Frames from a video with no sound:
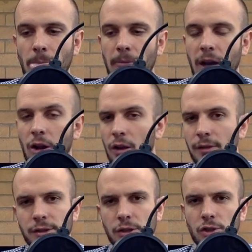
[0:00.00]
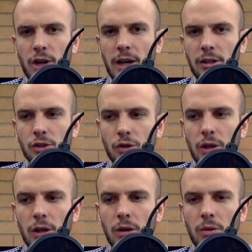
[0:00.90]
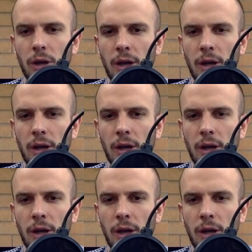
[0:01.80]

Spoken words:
and all of this is tracked in Trello.